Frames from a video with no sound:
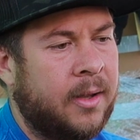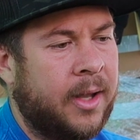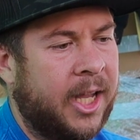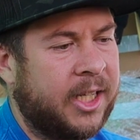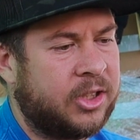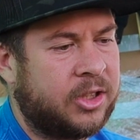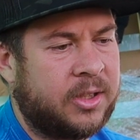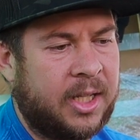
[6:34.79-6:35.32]

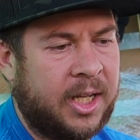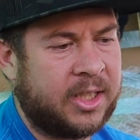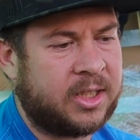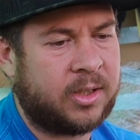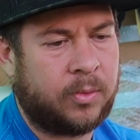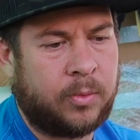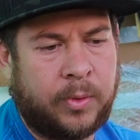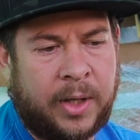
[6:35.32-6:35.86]

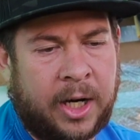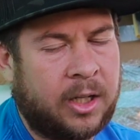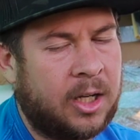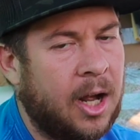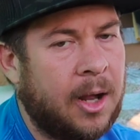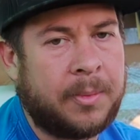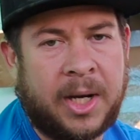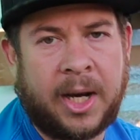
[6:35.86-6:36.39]
It's a weird
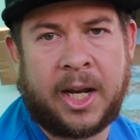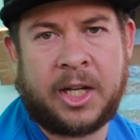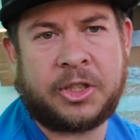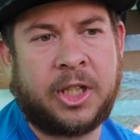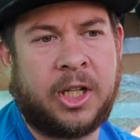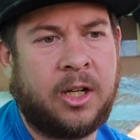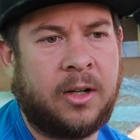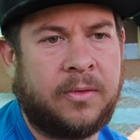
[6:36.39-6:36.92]

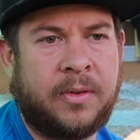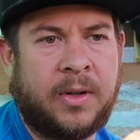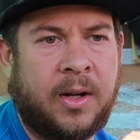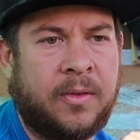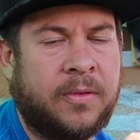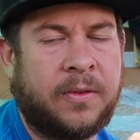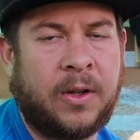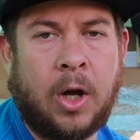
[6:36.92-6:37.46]
combination
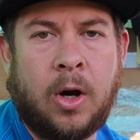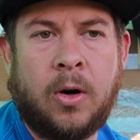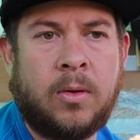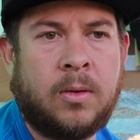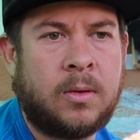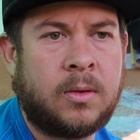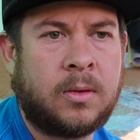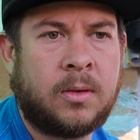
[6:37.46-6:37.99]
of flow,
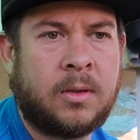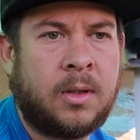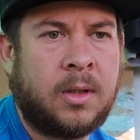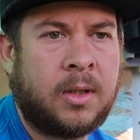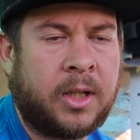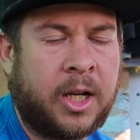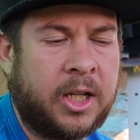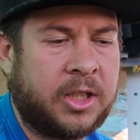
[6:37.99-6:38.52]

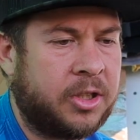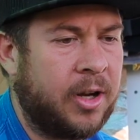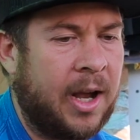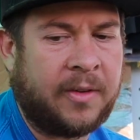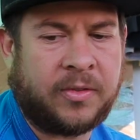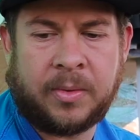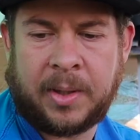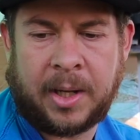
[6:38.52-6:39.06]
because you
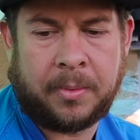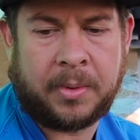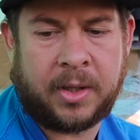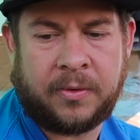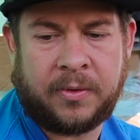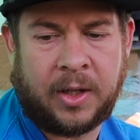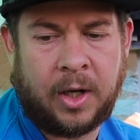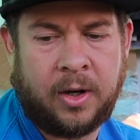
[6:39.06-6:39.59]
have to be able to
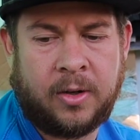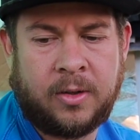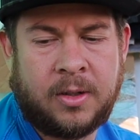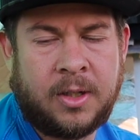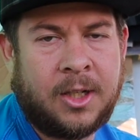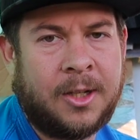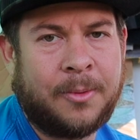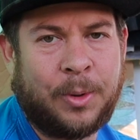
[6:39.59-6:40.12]
flow,
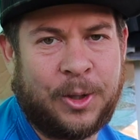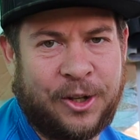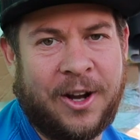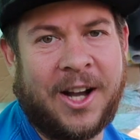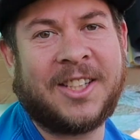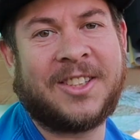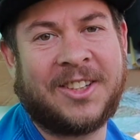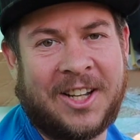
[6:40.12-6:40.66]
but you
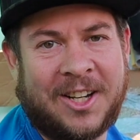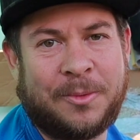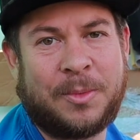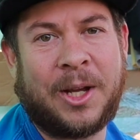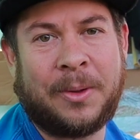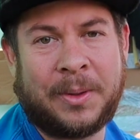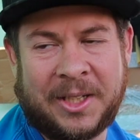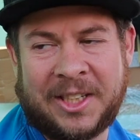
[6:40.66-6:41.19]
also got to
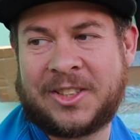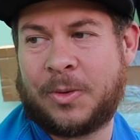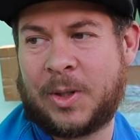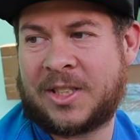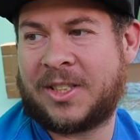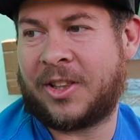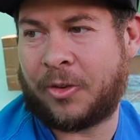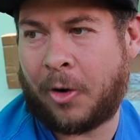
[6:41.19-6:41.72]
be able to
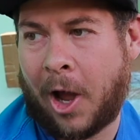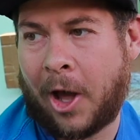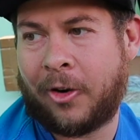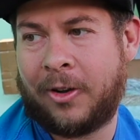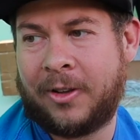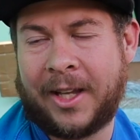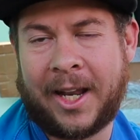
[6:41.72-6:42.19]
twist the throttle.